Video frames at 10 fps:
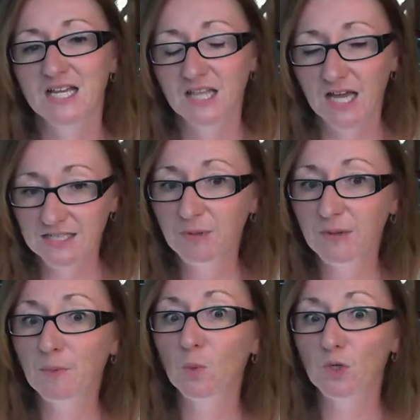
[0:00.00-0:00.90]
Lots of
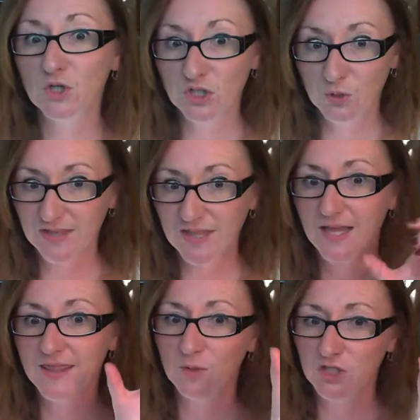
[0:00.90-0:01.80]
people were doing
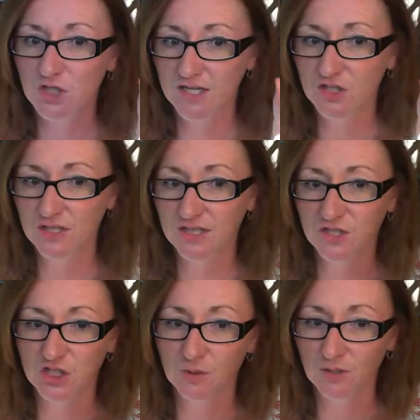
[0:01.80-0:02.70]
that. They were changing the
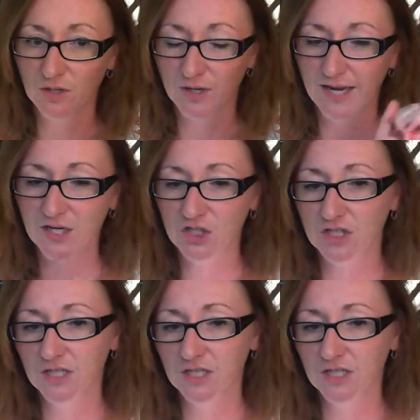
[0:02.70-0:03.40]
geolocation.